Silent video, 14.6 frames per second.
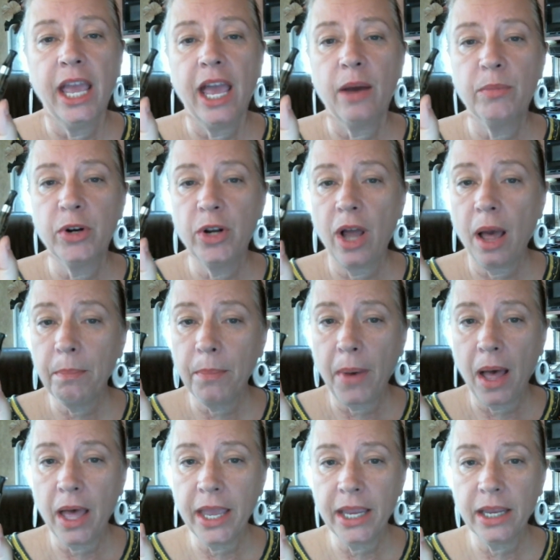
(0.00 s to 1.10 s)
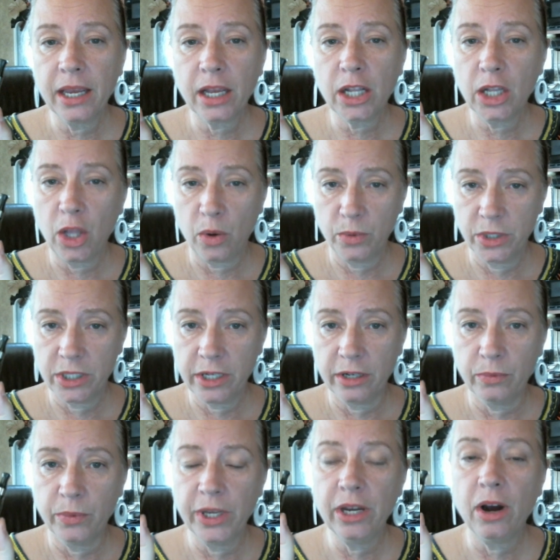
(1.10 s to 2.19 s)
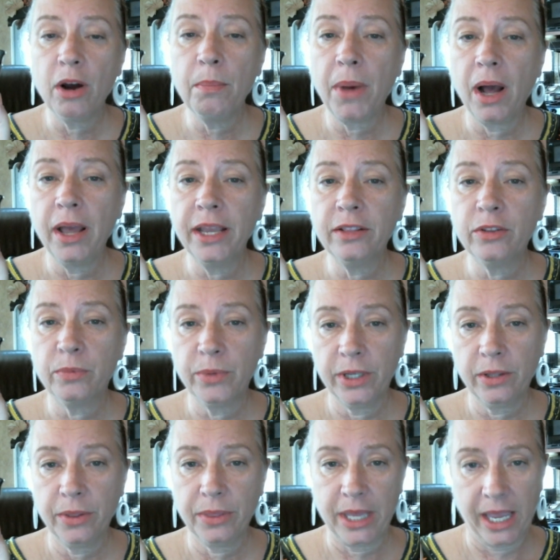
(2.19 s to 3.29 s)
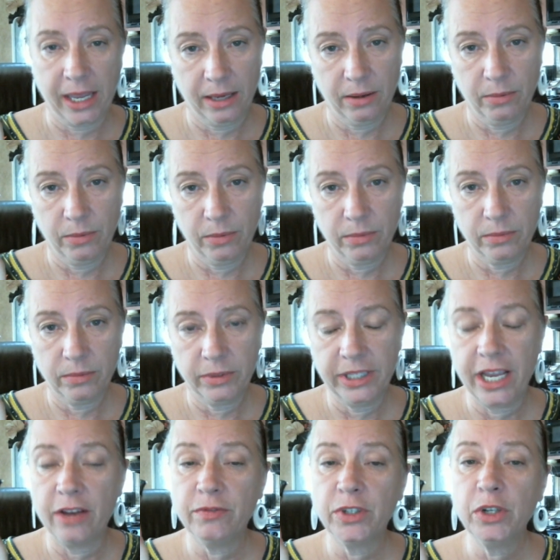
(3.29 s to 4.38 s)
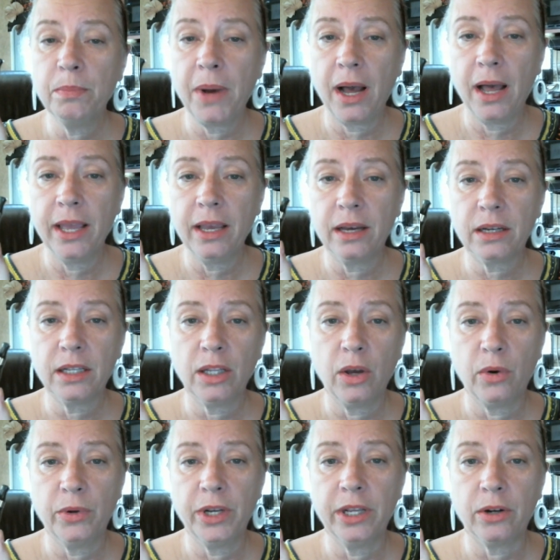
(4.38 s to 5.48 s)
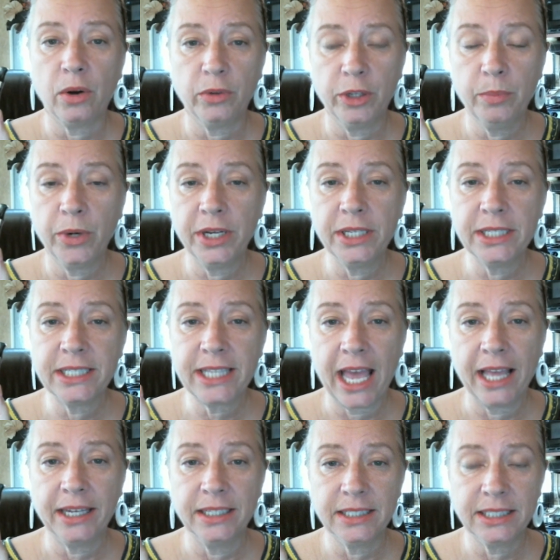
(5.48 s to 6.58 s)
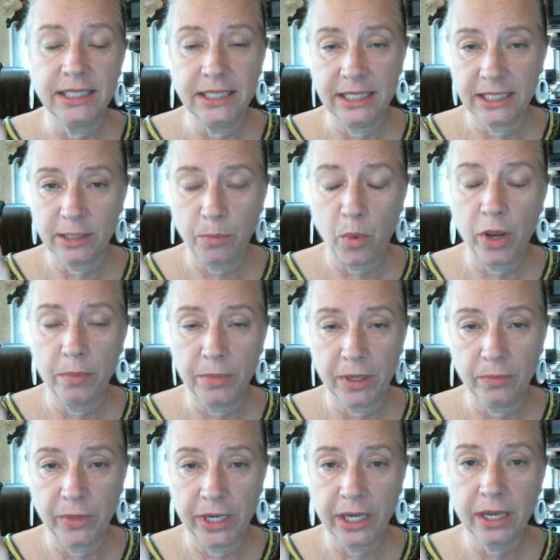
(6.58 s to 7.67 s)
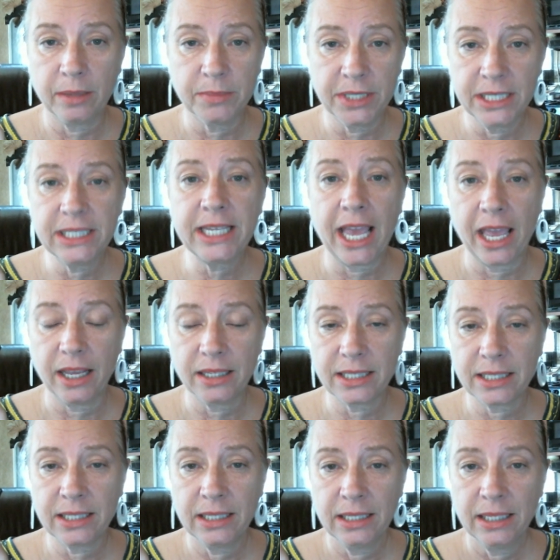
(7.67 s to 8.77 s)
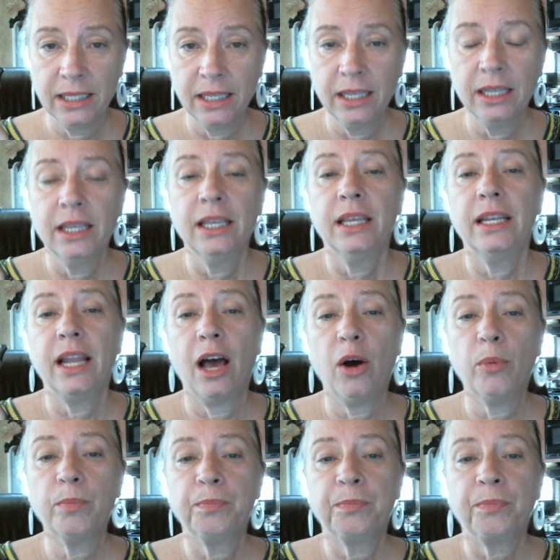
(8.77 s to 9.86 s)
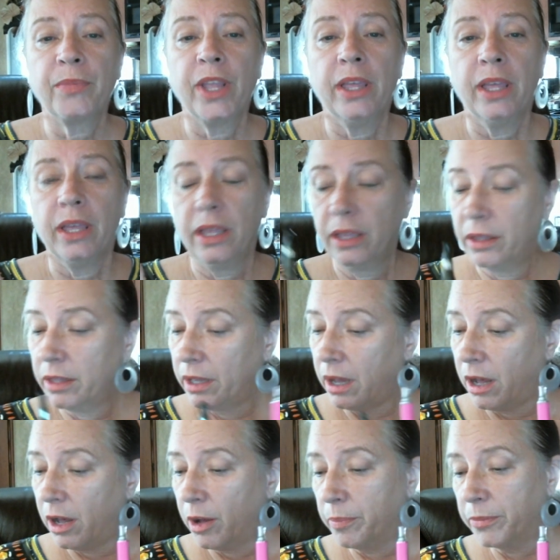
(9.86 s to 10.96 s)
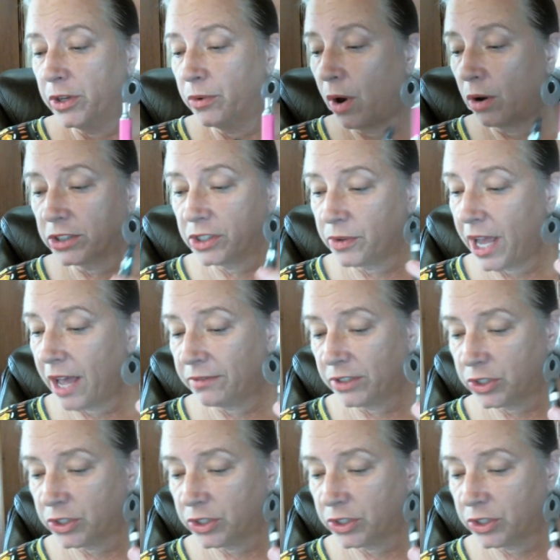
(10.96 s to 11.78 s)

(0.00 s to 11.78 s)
and we're not buying clones here. We are buying the real thing. Never buy a clone. It only brings sadness and disappointment when it comes to tanks. Now, you also have a